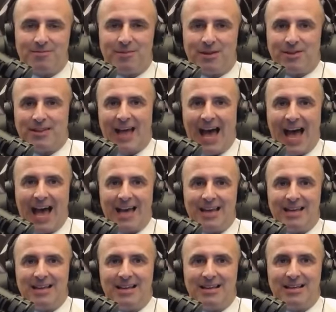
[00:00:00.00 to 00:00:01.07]
But that
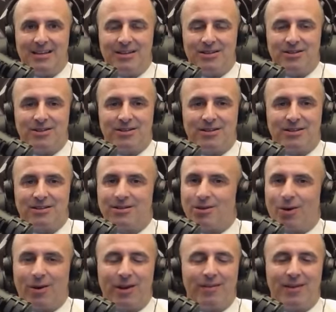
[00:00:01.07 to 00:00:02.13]
is,
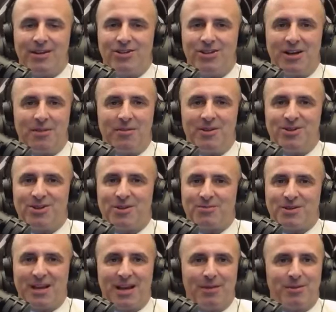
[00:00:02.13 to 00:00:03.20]
don't give that championship
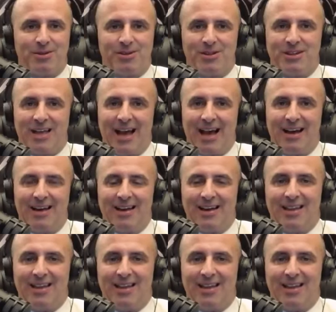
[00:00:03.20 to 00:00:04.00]
to Hamilton yet.